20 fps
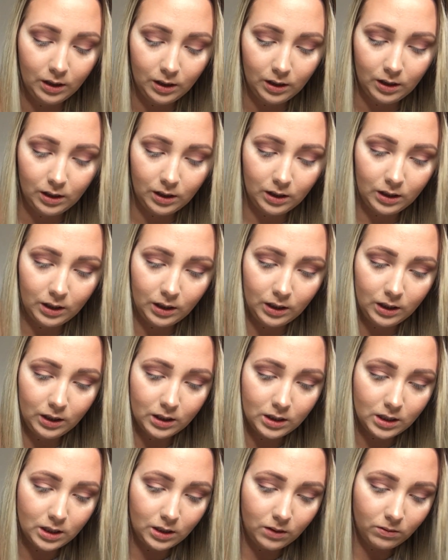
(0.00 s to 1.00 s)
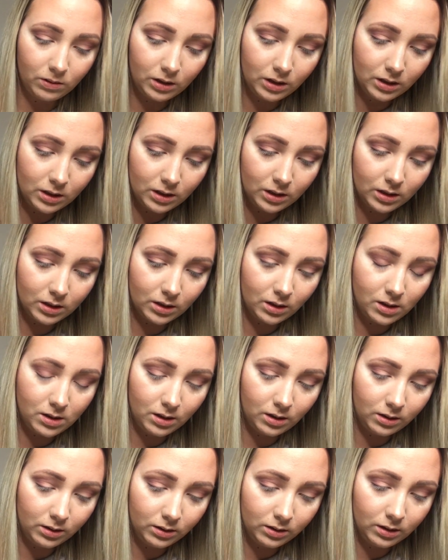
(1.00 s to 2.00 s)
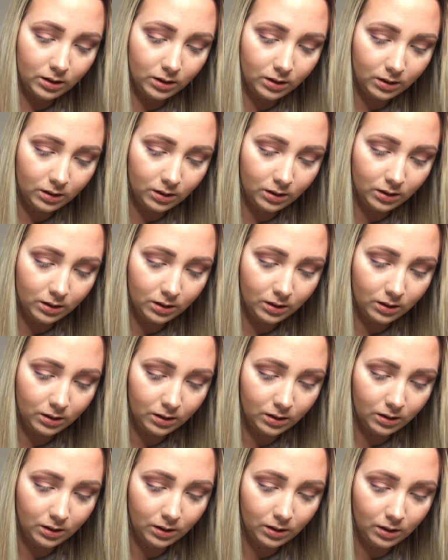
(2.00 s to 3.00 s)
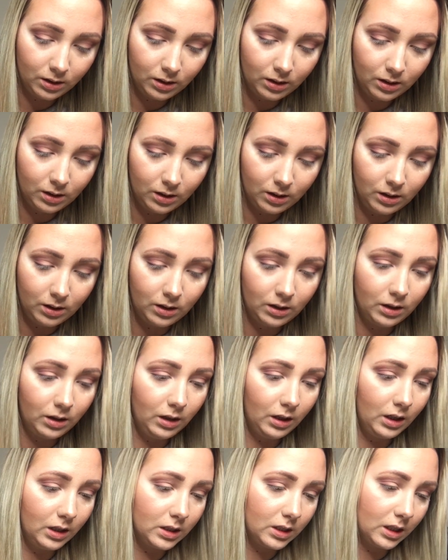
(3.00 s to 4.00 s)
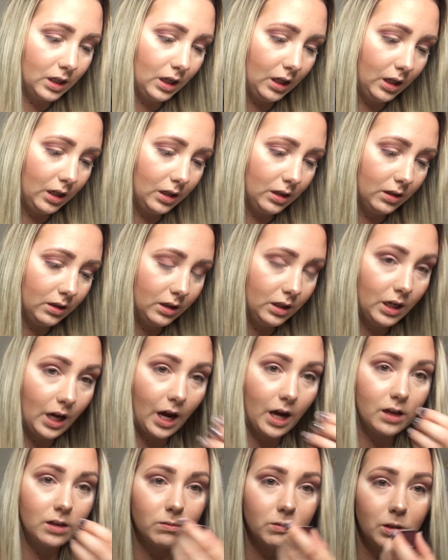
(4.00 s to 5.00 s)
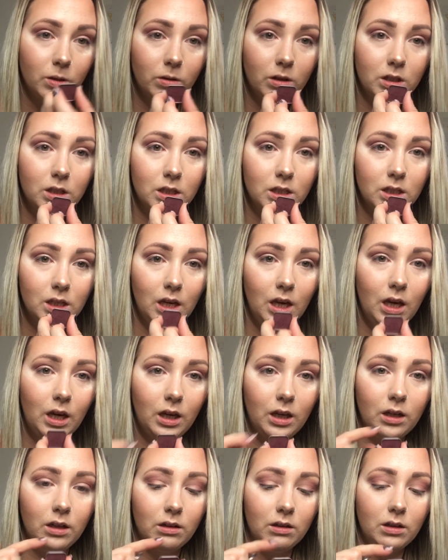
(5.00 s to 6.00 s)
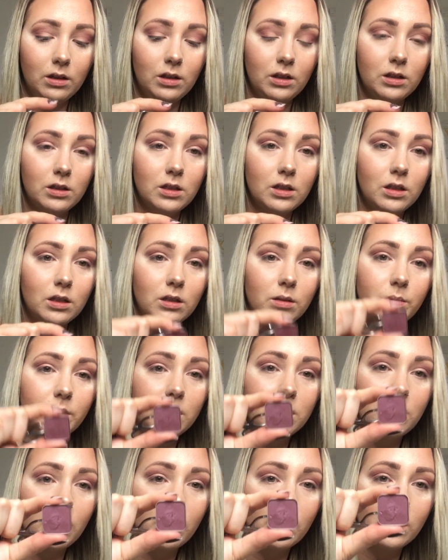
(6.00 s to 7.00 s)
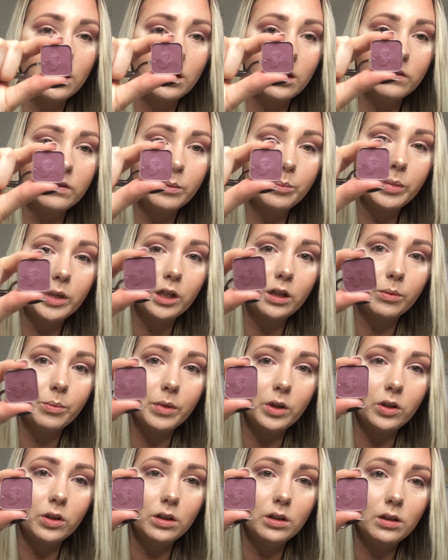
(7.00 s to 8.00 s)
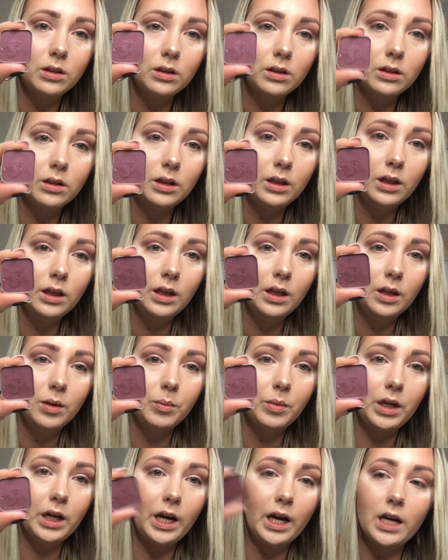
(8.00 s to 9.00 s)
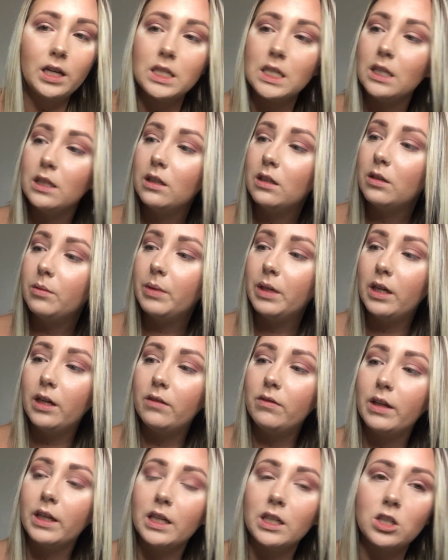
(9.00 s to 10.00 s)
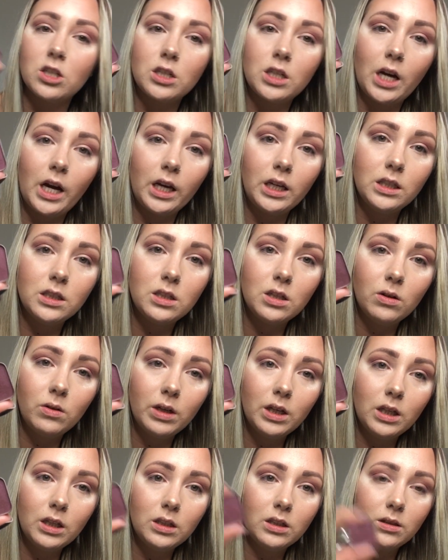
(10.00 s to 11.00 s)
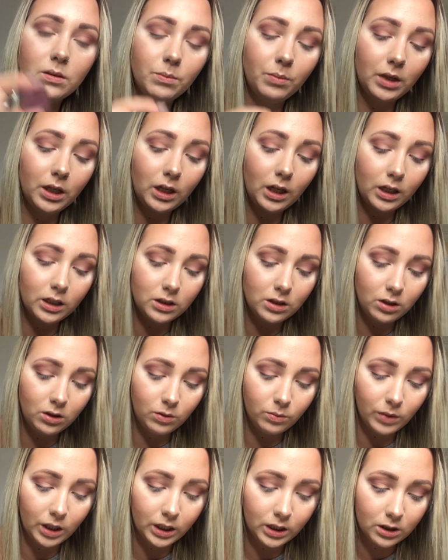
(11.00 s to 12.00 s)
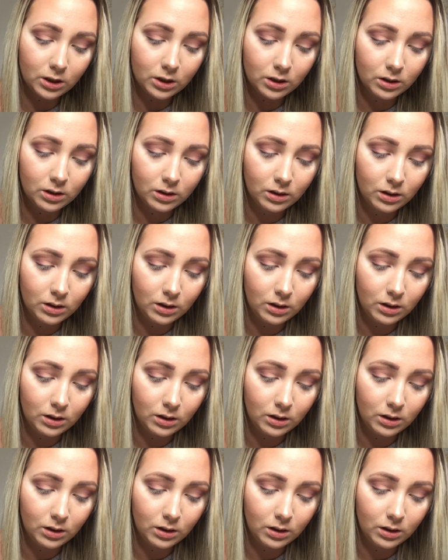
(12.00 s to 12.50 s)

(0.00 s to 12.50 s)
I need to see what this is called. I think it's Kin. Yeah, so this is Kin, and it's a little bit darker of a purple, but it has a little bit of like a shine to it, but not too much.